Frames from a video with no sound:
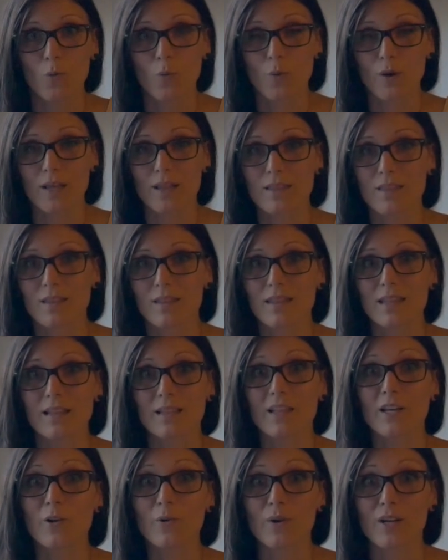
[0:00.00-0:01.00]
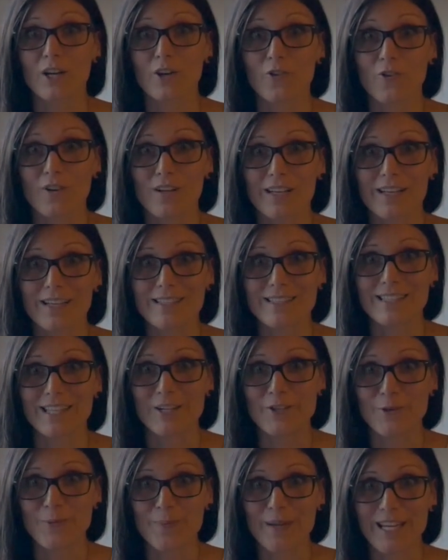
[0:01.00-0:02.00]
with the liquid ingredients
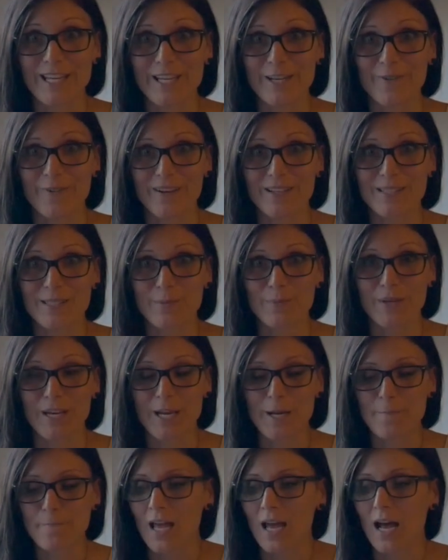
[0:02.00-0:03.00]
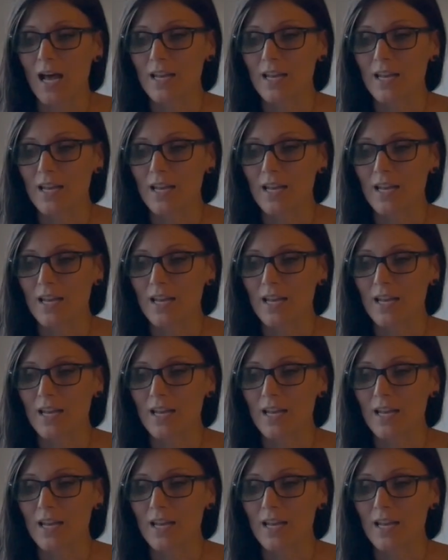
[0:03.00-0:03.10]
in your baking recipe.